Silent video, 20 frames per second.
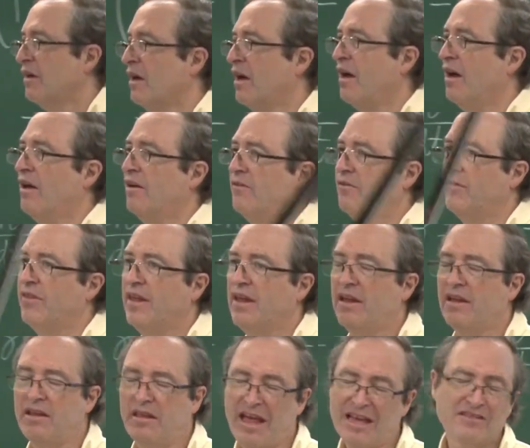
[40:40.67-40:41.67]
of the,
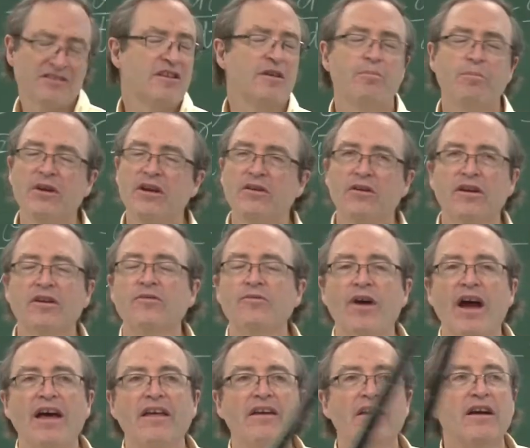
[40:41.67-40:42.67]
that's the period
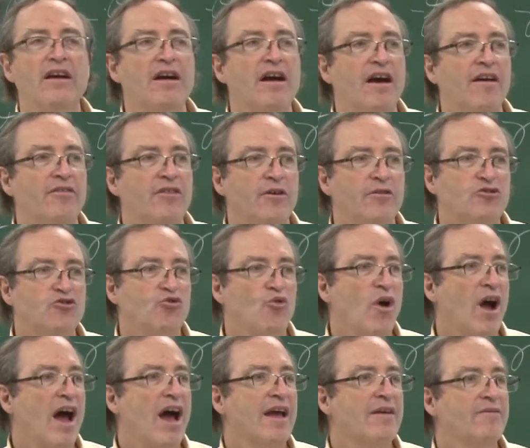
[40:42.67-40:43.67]
rather, of the
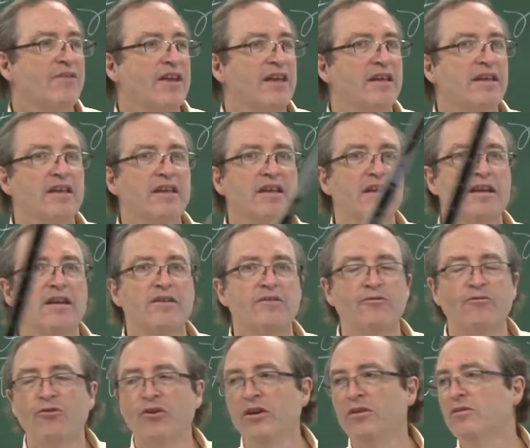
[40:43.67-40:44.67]
driving
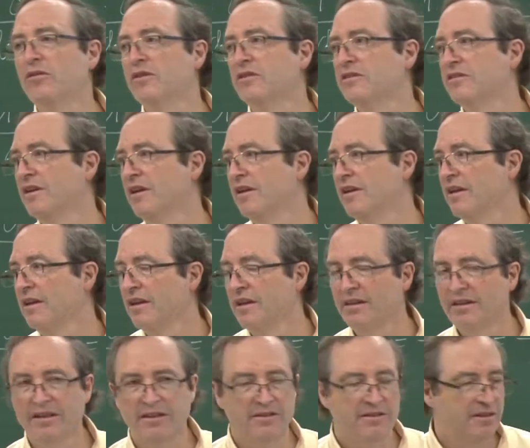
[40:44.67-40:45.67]
frequency
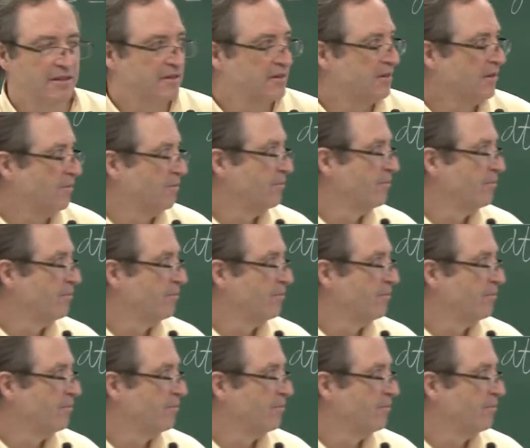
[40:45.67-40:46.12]
in this system.